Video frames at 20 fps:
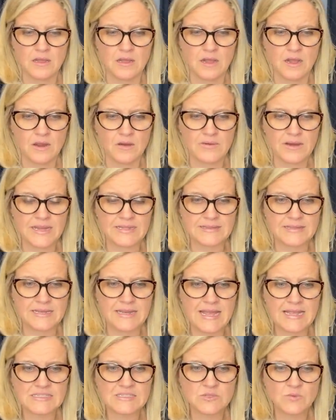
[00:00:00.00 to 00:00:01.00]
All right, the
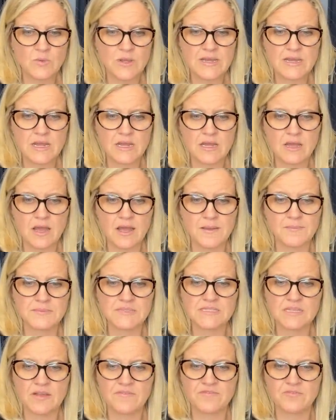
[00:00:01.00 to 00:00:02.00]
next one
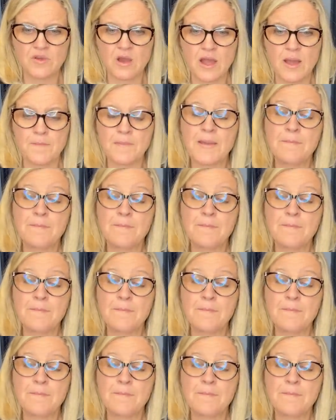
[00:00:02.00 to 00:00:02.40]
comes from